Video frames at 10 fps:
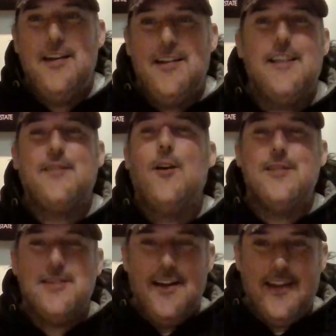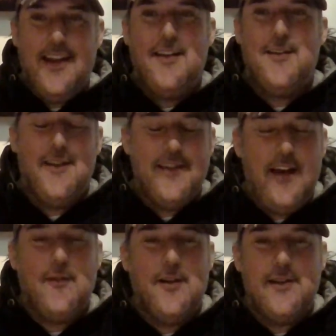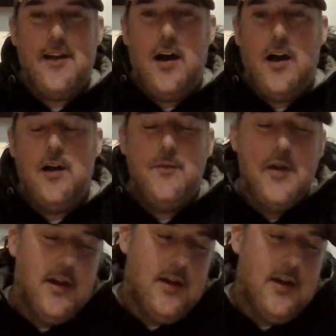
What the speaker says: Let's all just hunt together. Let's have a good time.